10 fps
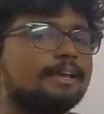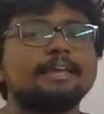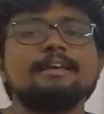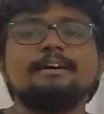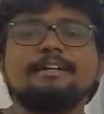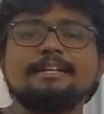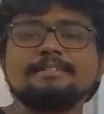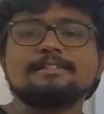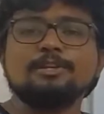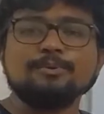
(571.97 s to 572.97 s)
Here, it
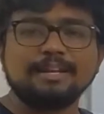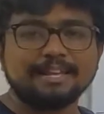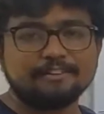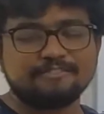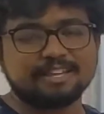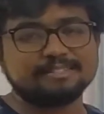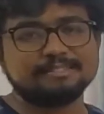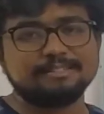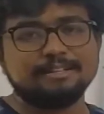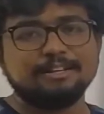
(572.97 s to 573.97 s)
is luteal
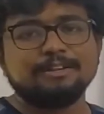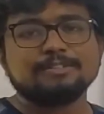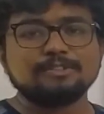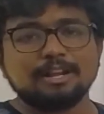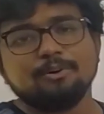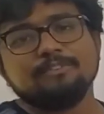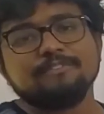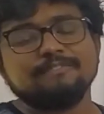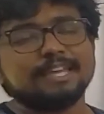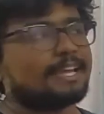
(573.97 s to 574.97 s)
phase. So now,
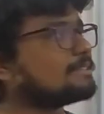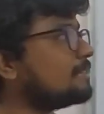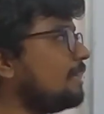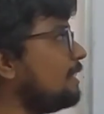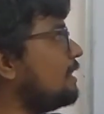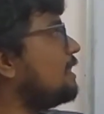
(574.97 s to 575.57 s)
we can see